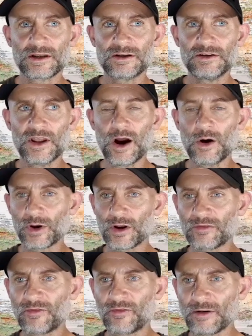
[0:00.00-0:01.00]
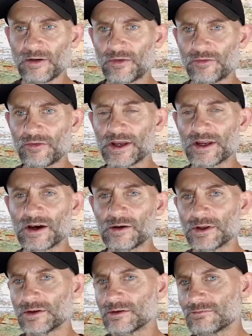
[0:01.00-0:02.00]
no, we've got to fight for freedom
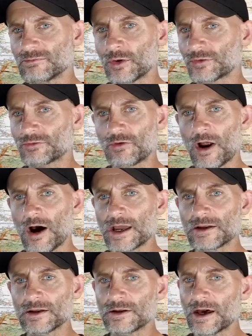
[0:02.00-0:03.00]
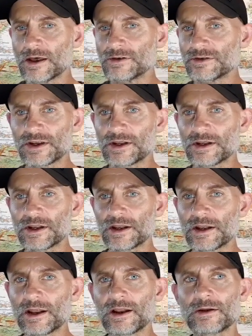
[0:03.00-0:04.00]
and what's right, and da da da da
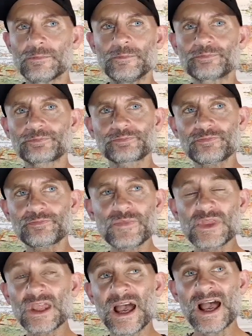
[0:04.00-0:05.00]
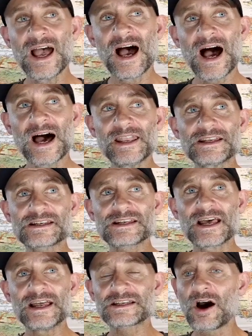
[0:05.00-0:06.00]
da. And
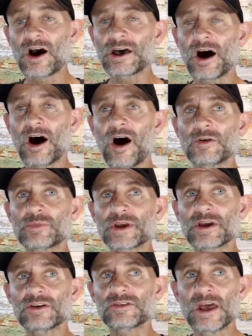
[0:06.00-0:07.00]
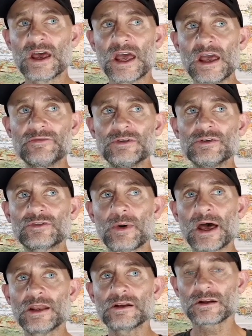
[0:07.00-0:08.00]
it's kind of hard, because if you
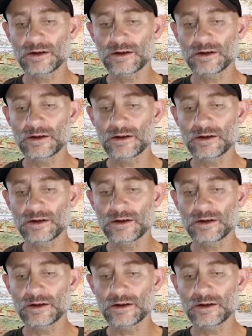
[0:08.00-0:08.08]
spend